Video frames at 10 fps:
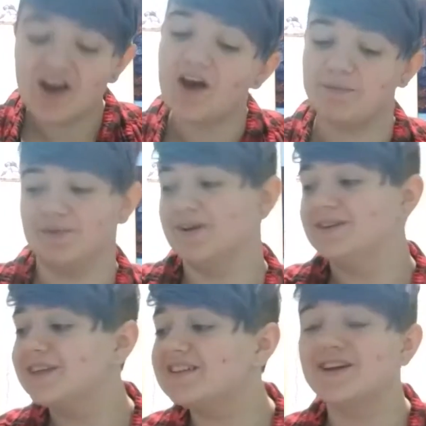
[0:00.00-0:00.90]

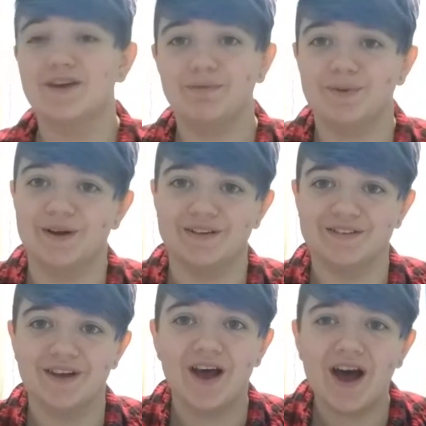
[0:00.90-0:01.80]
Opera. That's how you pronounce
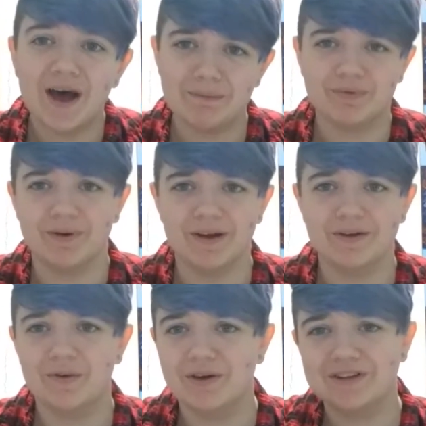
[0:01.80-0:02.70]
it. Opera.
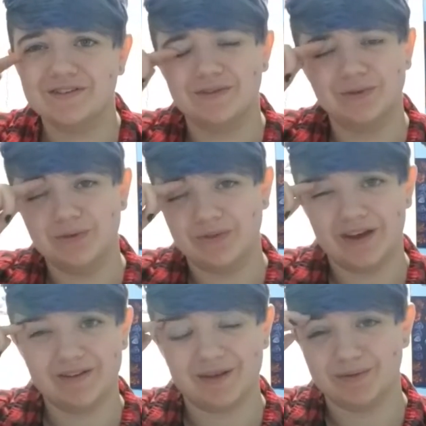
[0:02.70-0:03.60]
According to Google,
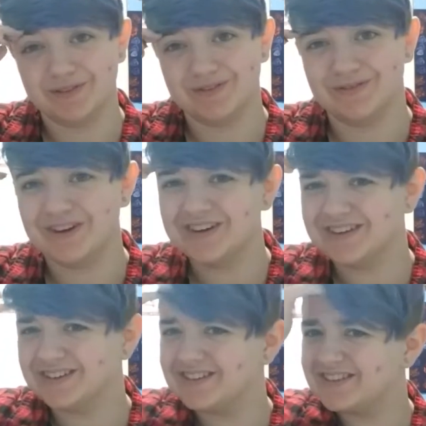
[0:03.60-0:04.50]
that was
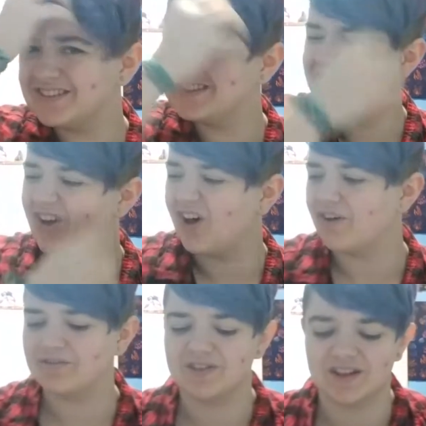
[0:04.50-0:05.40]
very
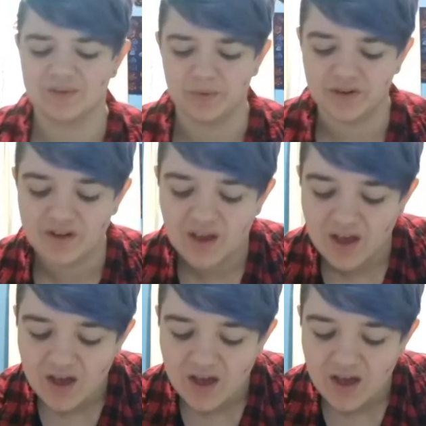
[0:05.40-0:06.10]
soft. That's weird.